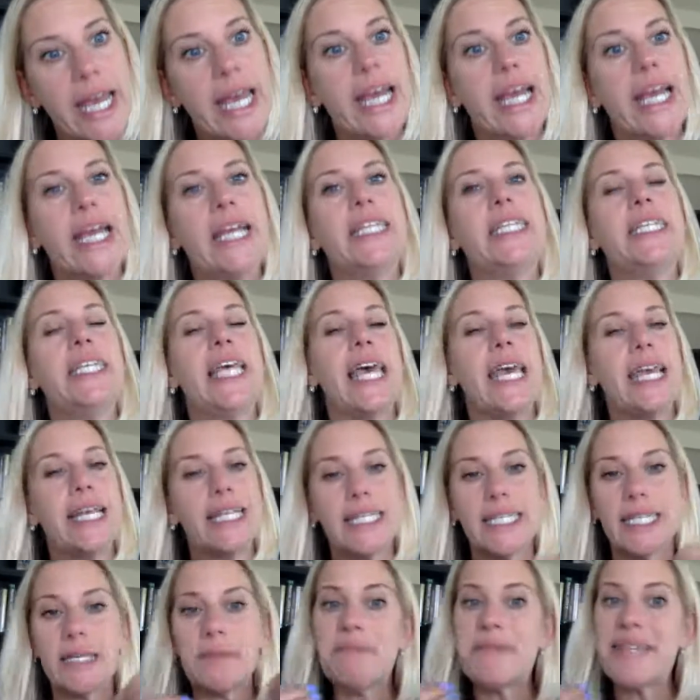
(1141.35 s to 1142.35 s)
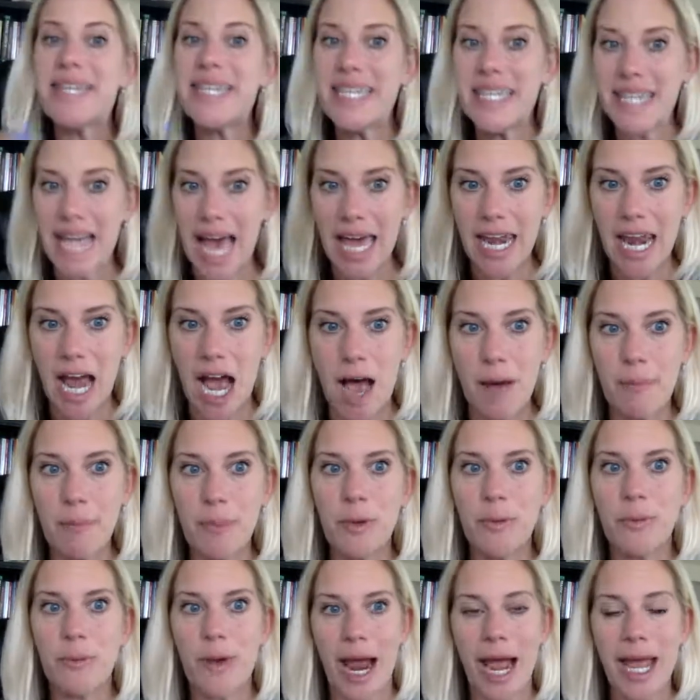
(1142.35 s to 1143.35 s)
It takes some
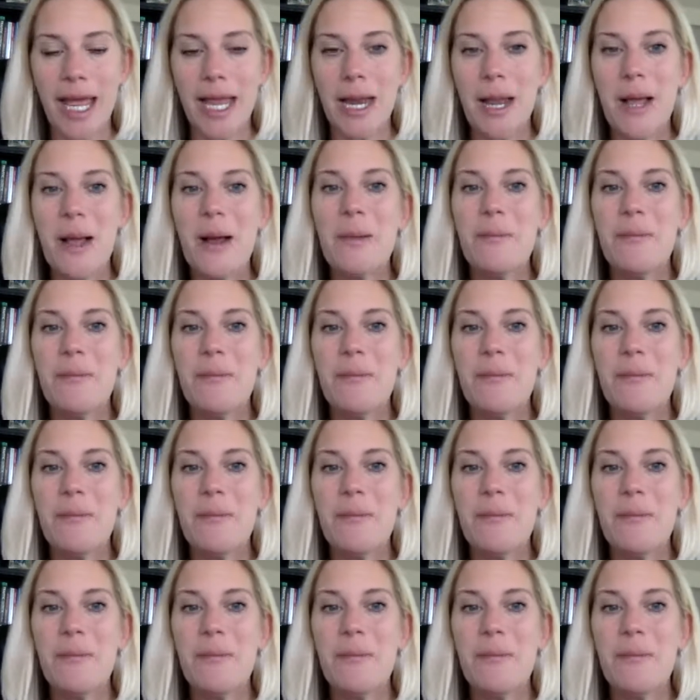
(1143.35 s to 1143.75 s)
setup, right?